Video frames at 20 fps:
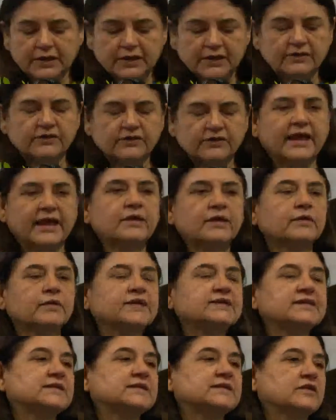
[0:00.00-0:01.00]
Then we
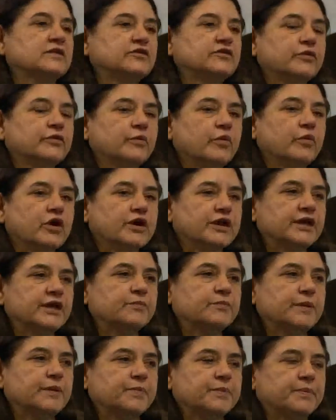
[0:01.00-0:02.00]
started rewarding
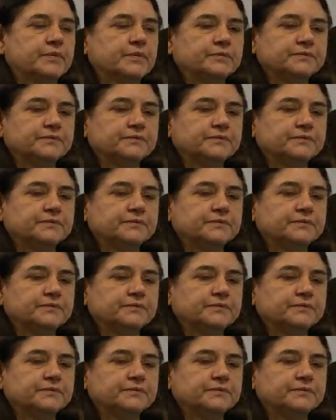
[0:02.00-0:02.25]
people